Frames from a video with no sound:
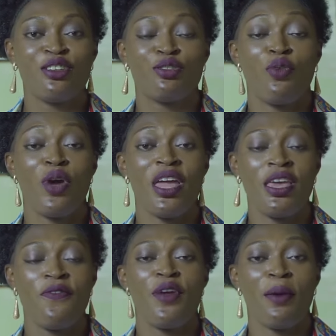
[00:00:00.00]
So
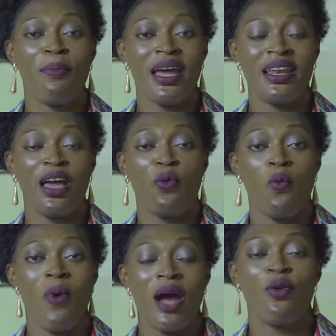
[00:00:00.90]
if you are buying like
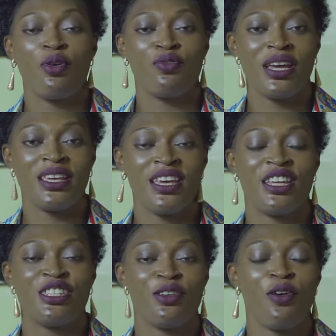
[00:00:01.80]
100
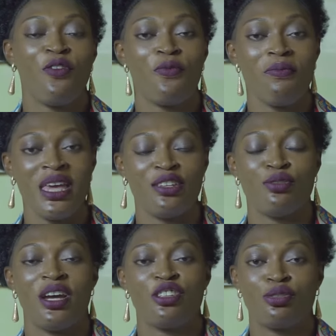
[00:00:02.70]
kg of maize,
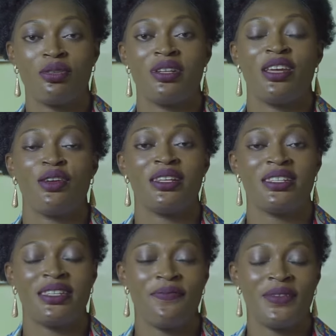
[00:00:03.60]
you are sure that you are
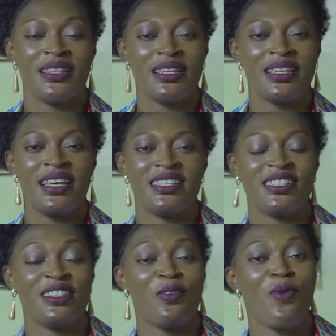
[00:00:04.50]
definitely
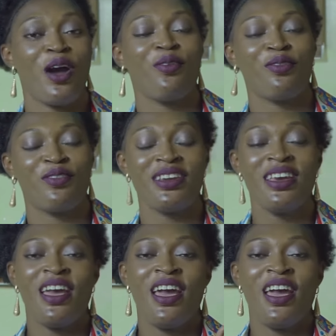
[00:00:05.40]
getting the 100